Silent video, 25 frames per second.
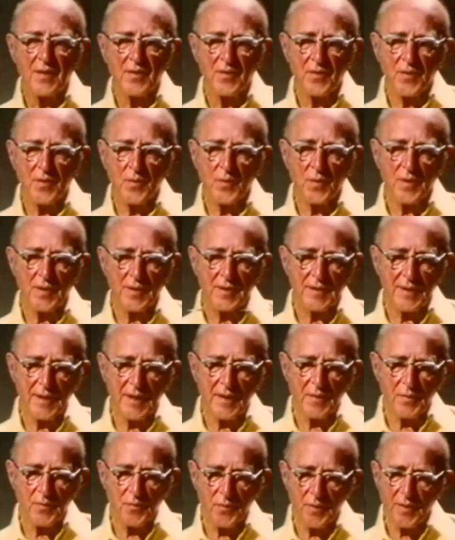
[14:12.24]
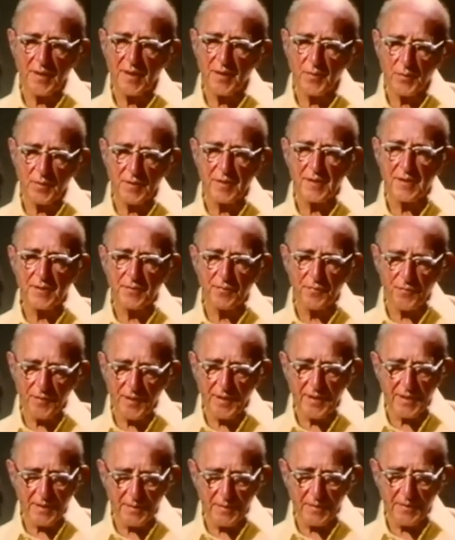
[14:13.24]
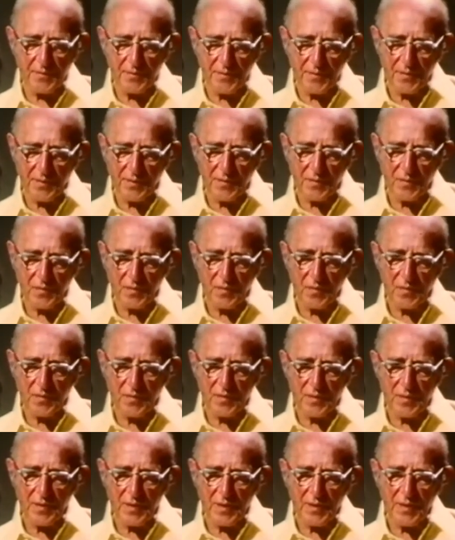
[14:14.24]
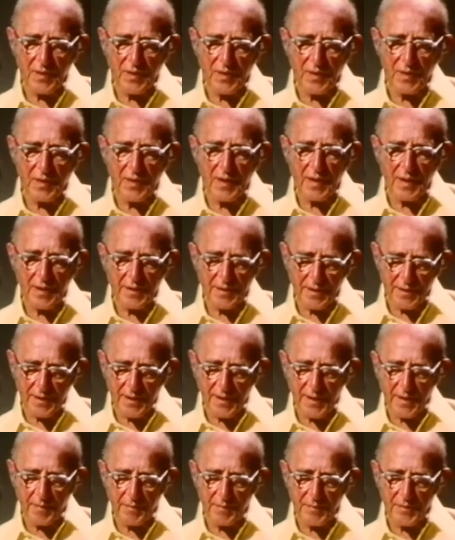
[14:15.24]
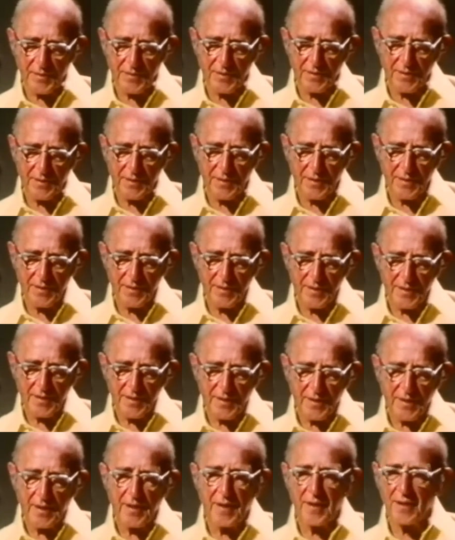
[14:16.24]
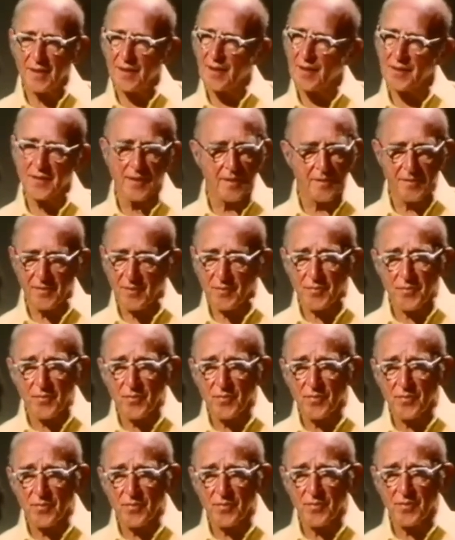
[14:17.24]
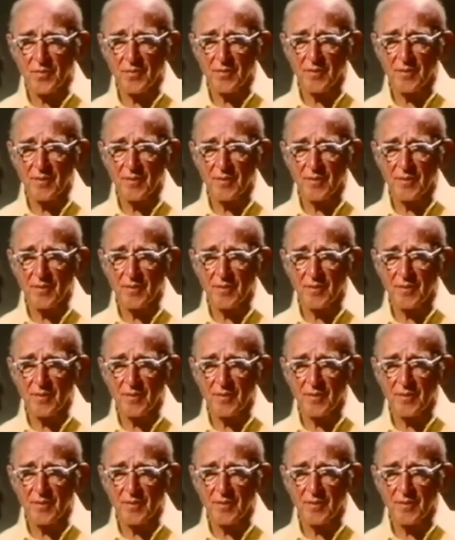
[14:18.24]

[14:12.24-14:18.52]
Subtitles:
You don't want to say I really was defeated at times, and yet that's the truth.